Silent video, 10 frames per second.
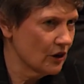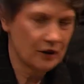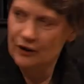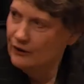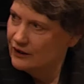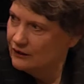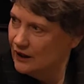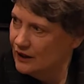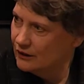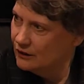Congo and,
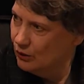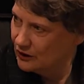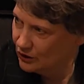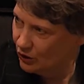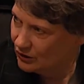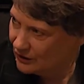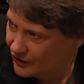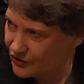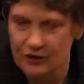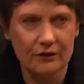and quite a long
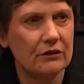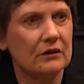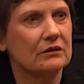list of,